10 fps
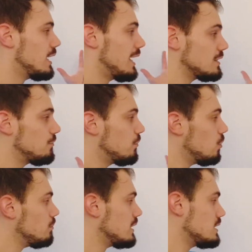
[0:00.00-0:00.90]
And the
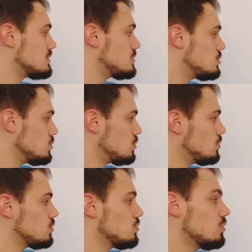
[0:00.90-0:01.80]
form is
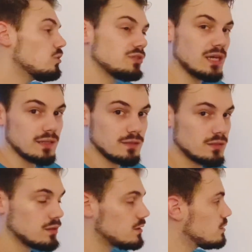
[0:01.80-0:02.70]
do or
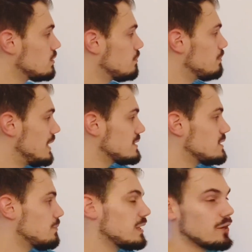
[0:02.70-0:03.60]
does plus
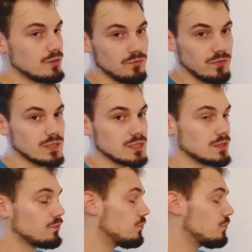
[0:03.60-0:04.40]
the bare infinitive.